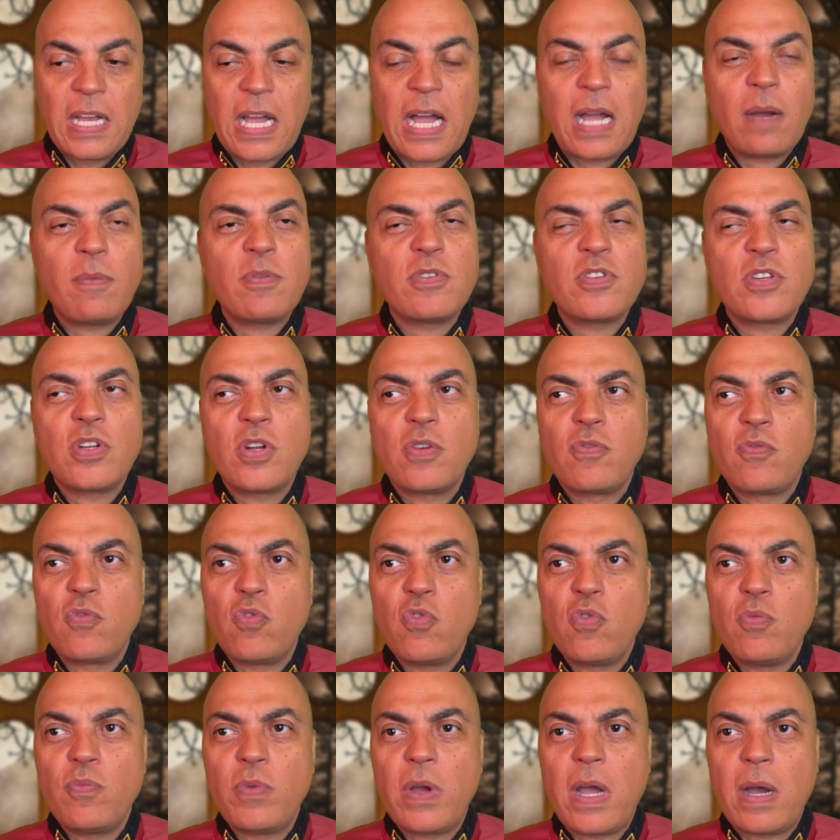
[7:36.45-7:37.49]
I was in a
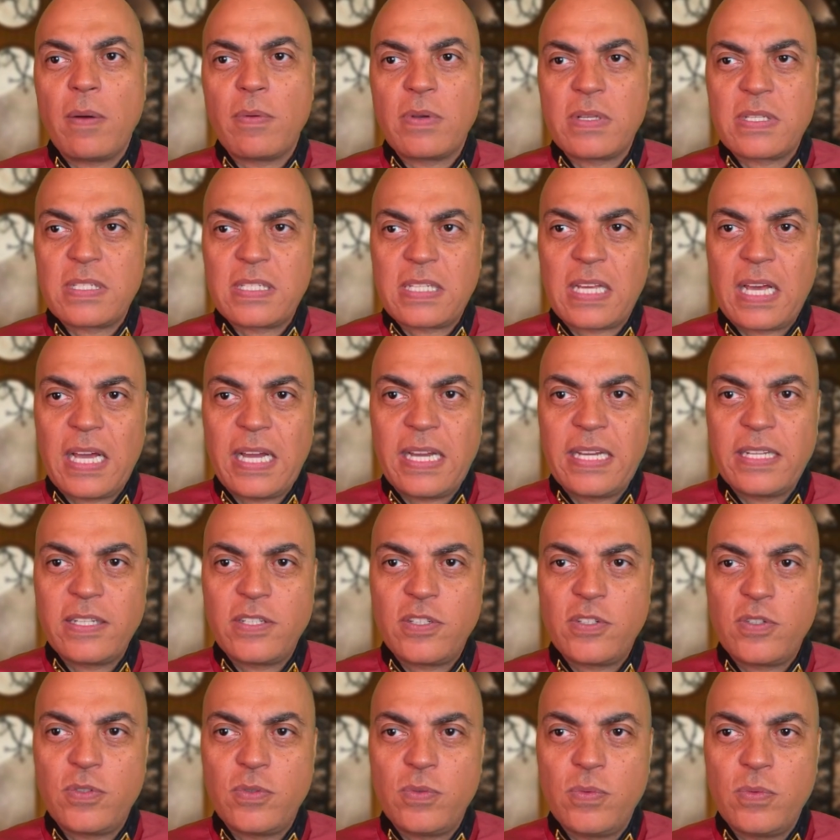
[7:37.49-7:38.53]
room where I was tied
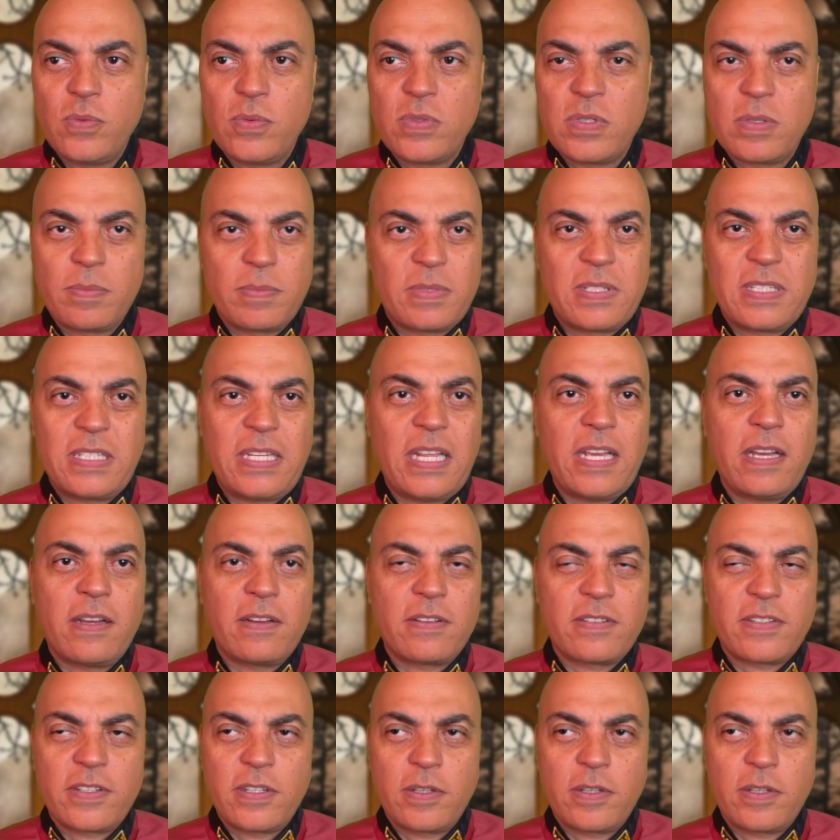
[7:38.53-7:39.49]
to some stairs